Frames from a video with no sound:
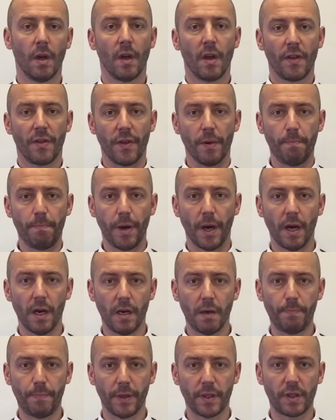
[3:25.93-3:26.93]
The
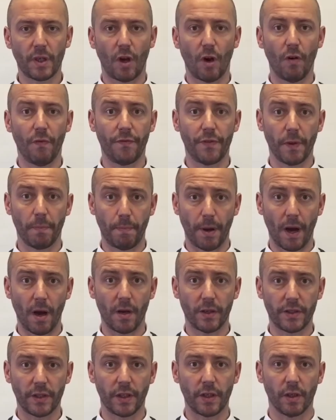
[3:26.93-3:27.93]
purpose of the
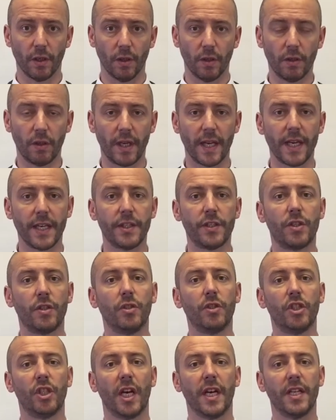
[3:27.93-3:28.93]
particle is to
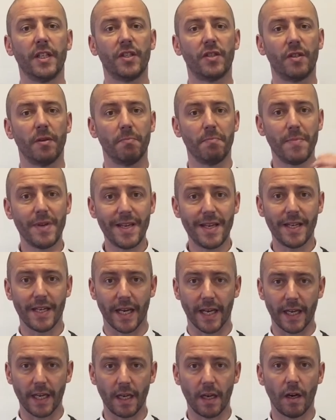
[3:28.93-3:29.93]
change the
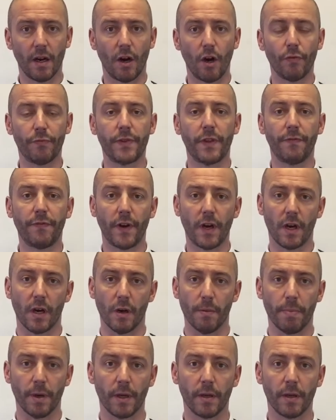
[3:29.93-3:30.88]
meaning of the verb.